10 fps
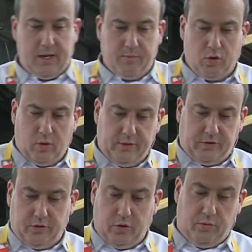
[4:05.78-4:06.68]
am going
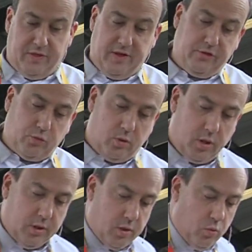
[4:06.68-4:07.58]
to do this
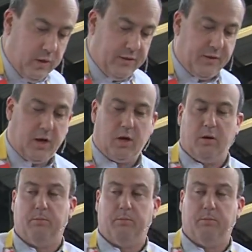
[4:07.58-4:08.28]
one with our